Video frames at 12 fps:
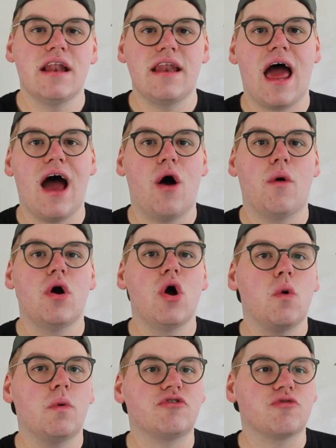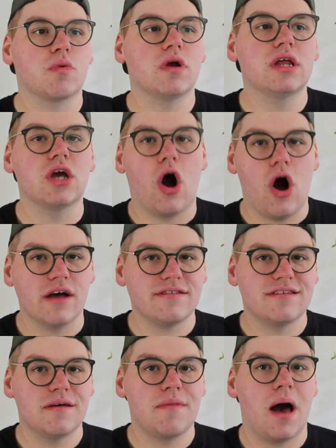Now, what's really
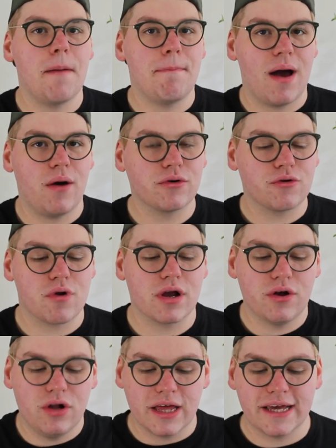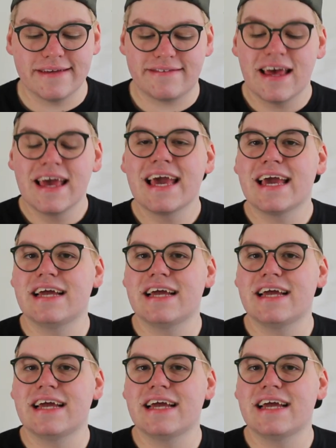awesome about Kringle is